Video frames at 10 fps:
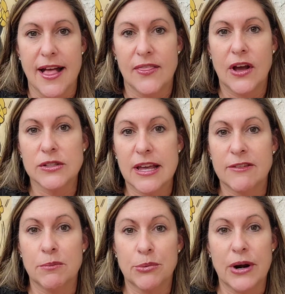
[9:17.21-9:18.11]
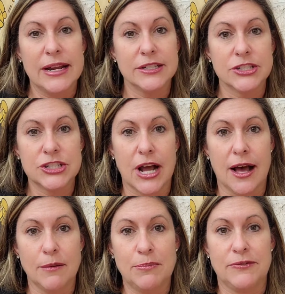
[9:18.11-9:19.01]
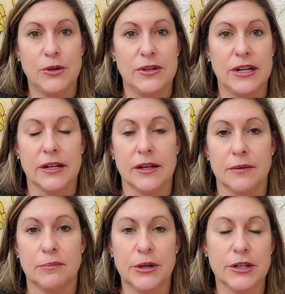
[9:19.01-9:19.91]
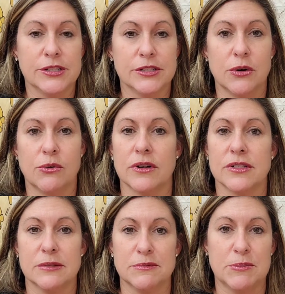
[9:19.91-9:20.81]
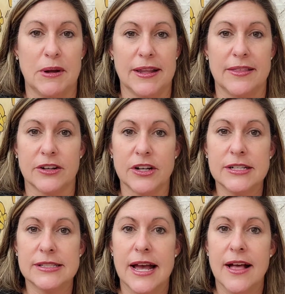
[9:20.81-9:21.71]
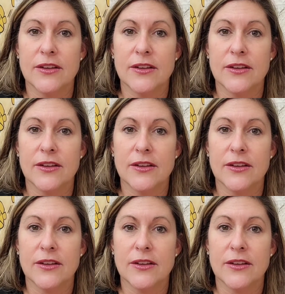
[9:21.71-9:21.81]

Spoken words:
They also have a Brighton shop if you need a purse or some small leather goods.